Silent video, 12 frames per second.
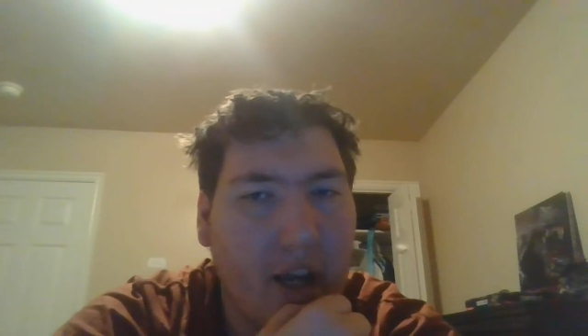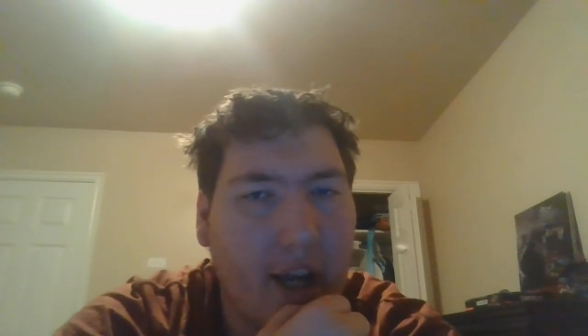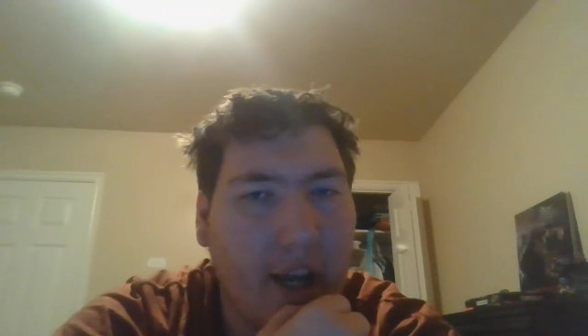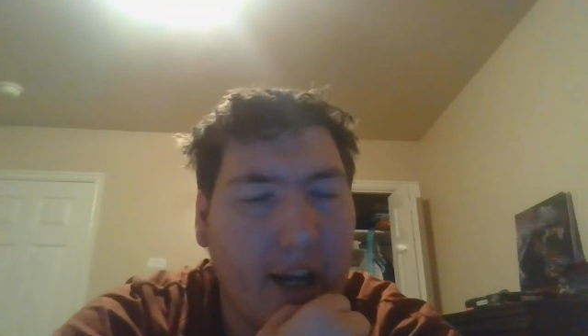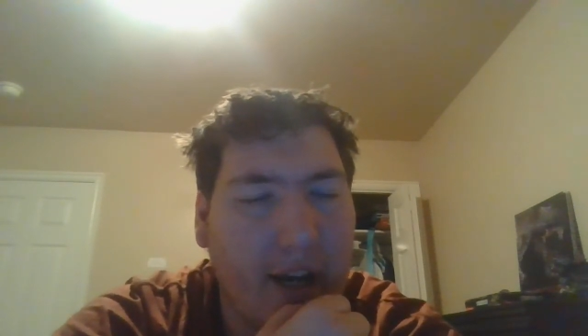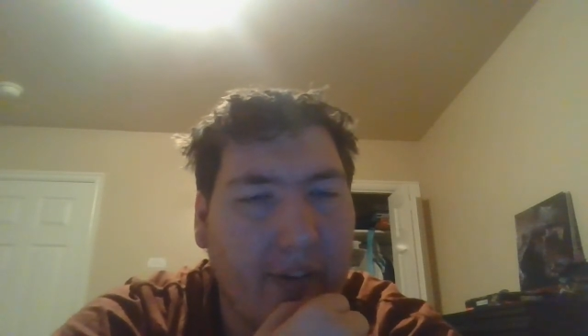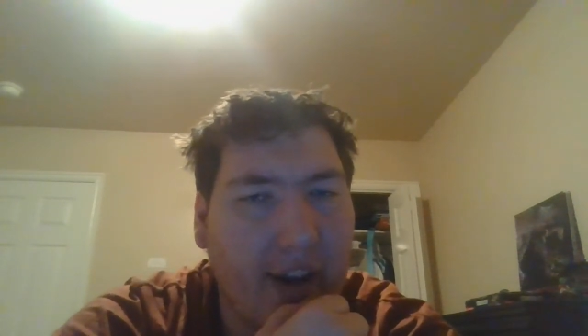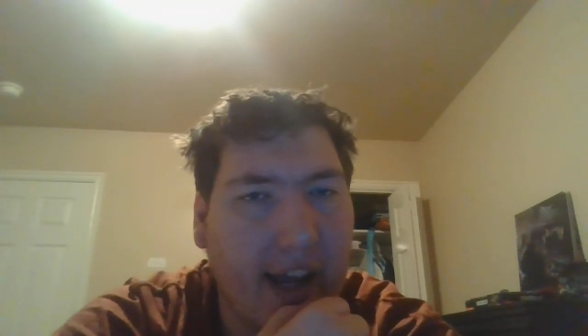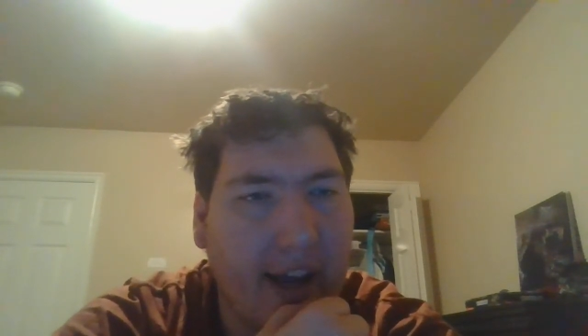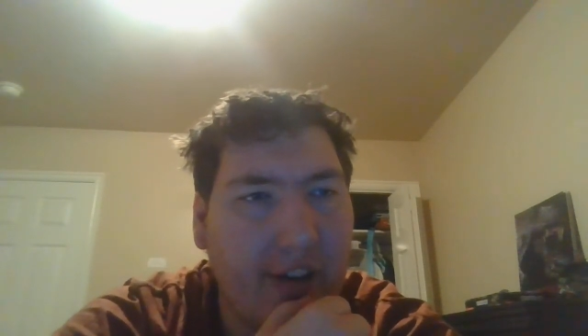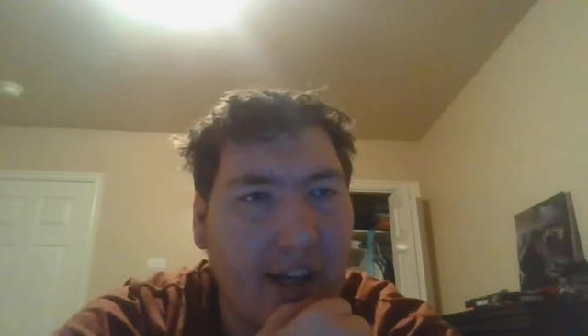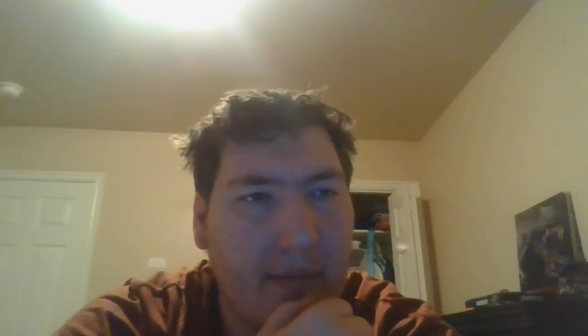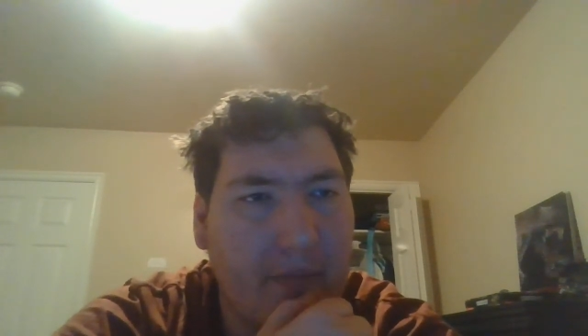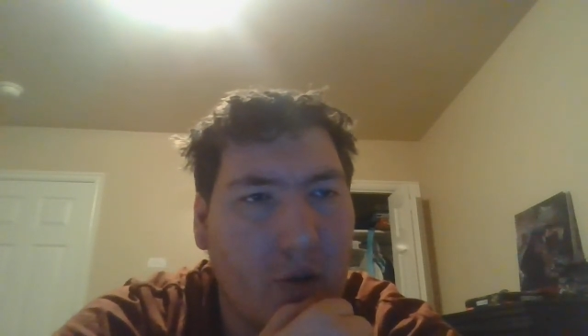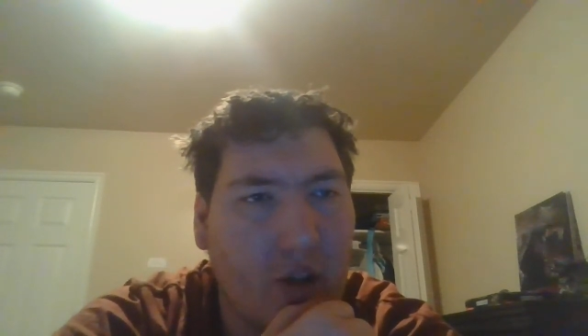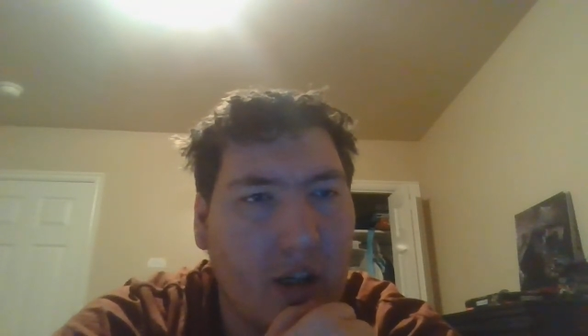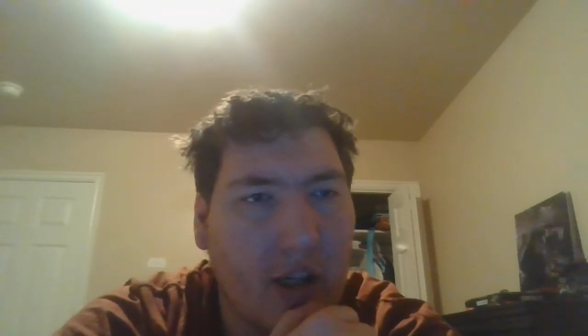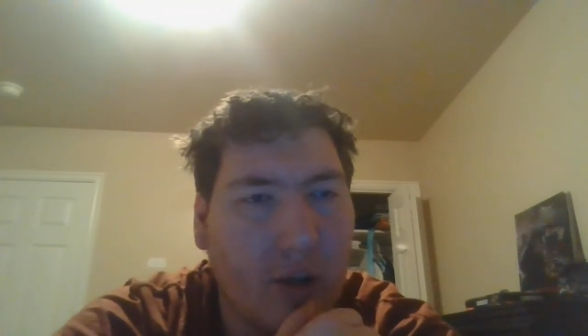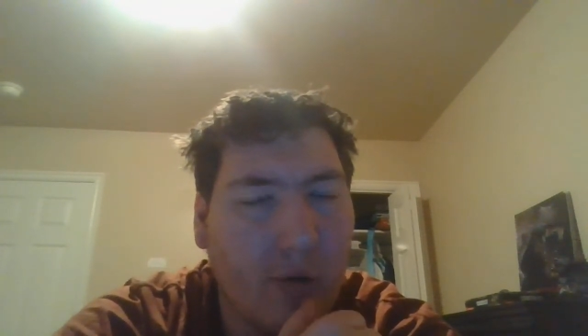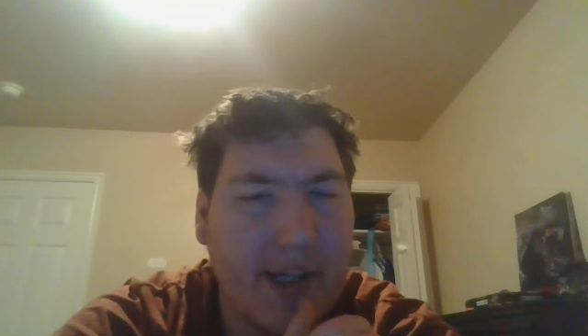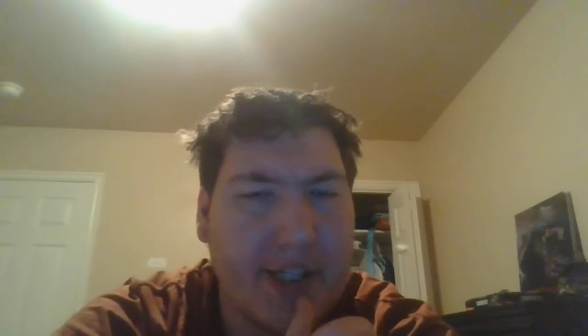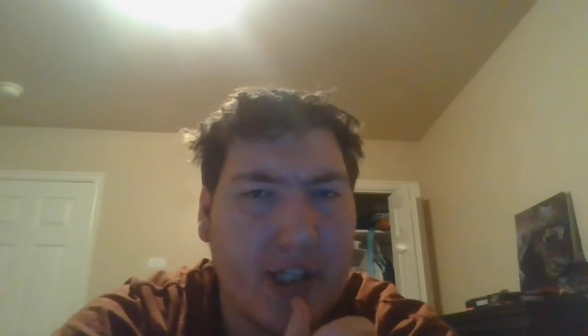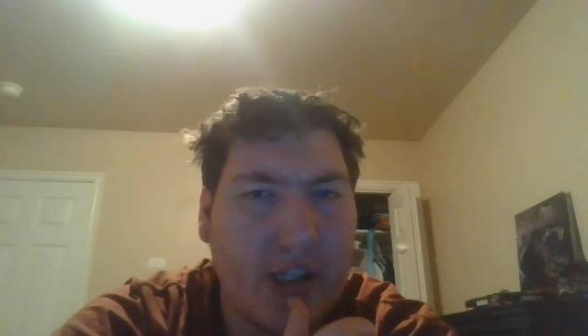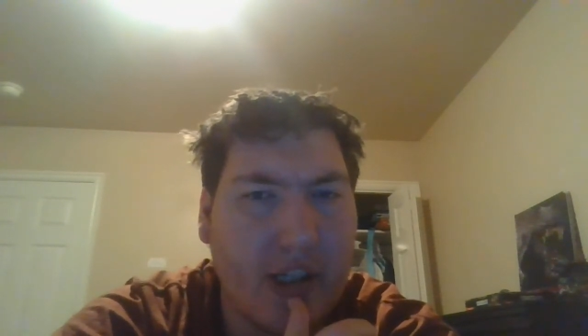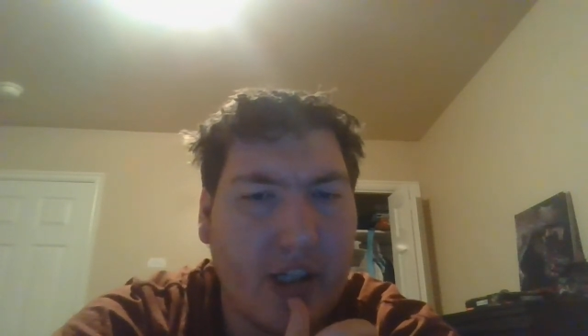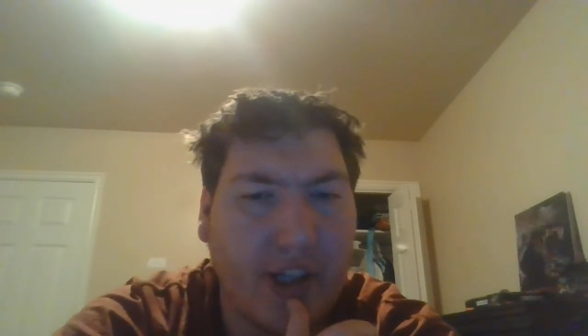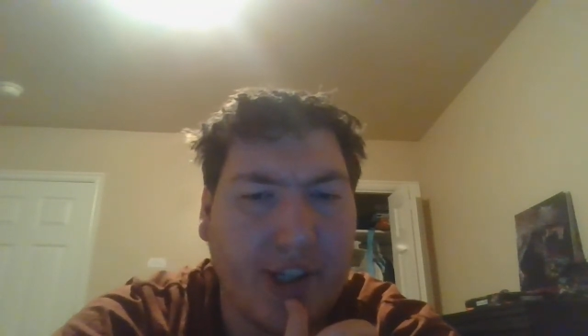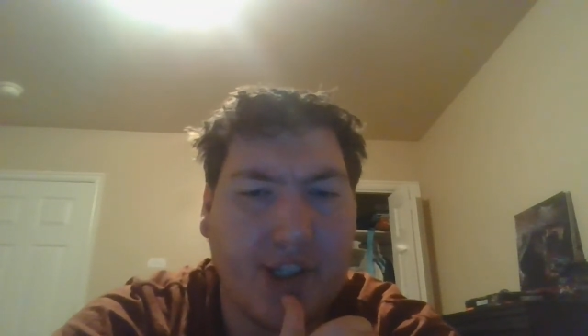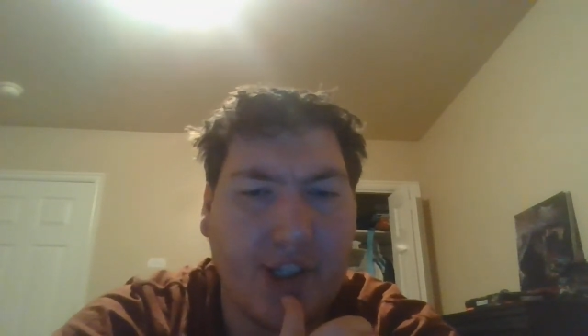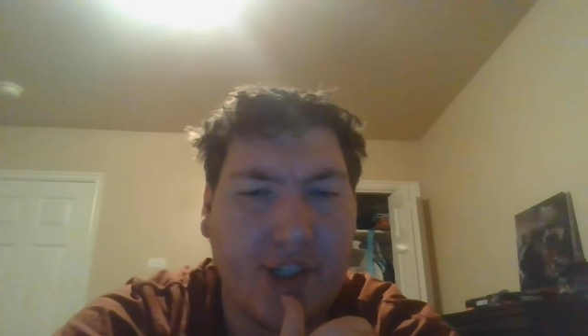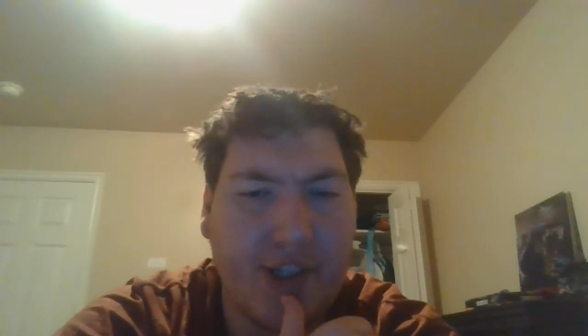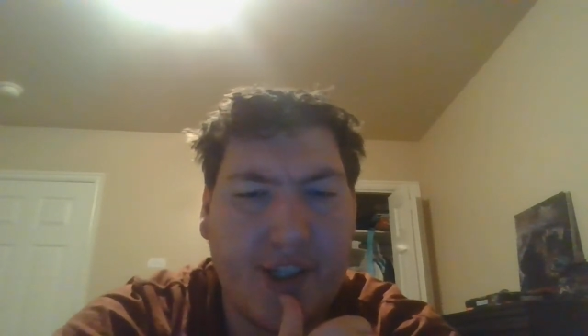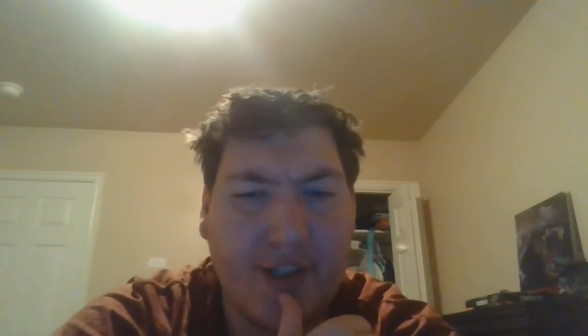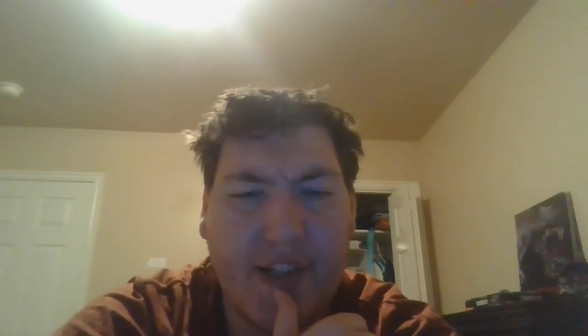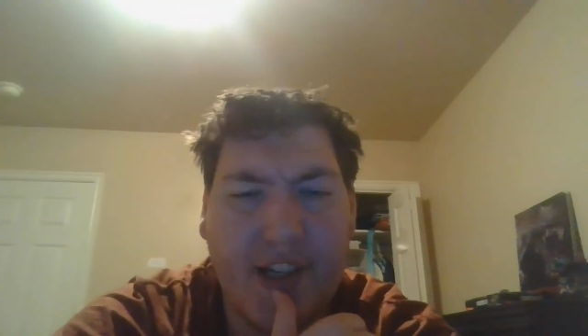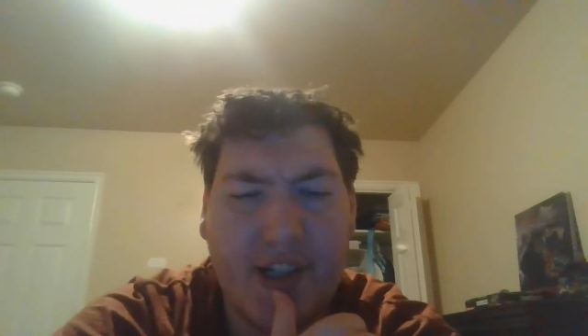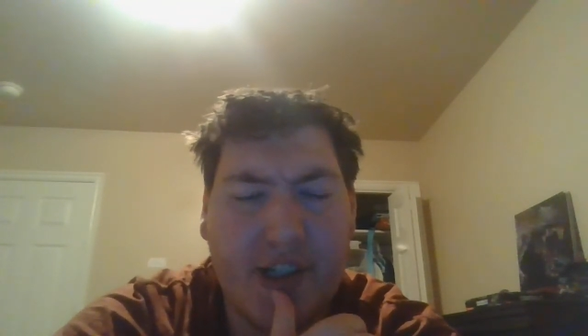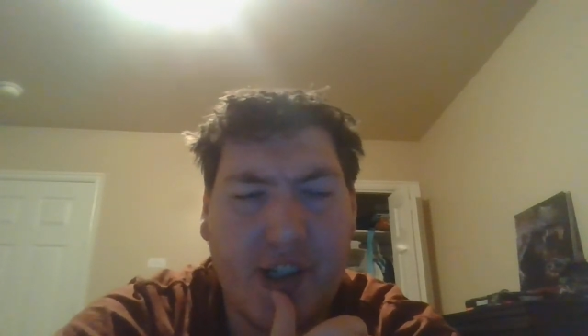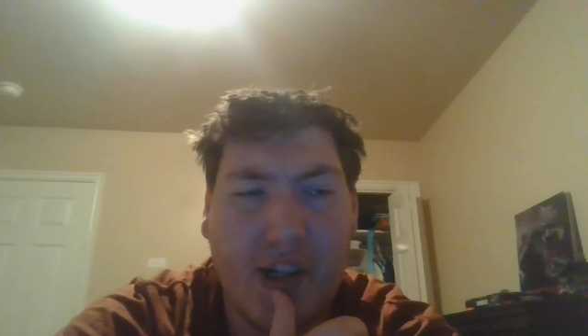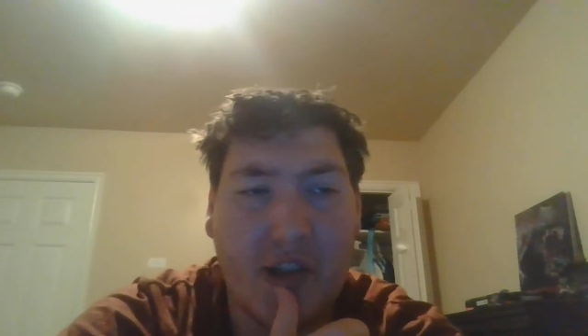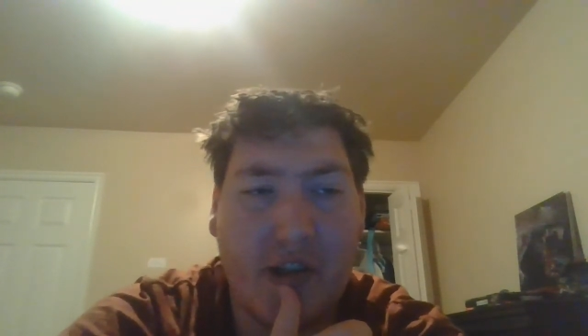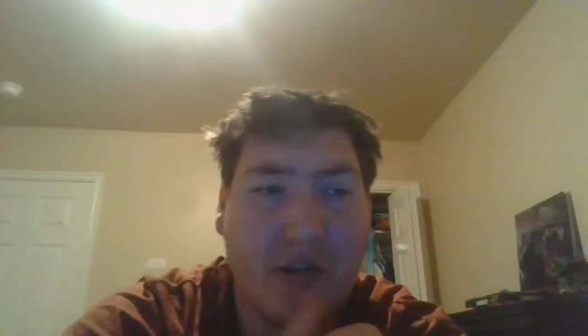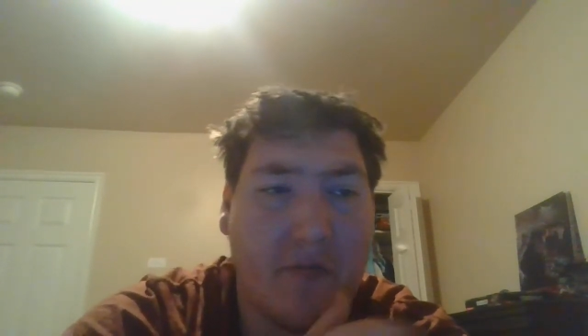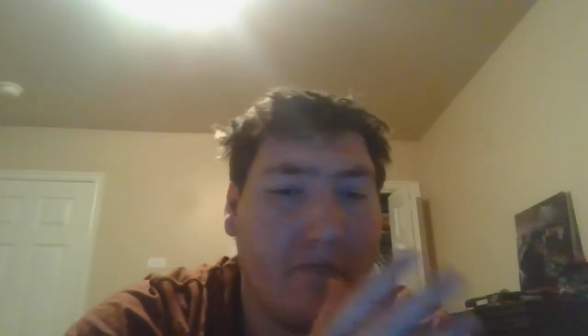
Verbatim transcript: And if you have any more questions and concerns and such, just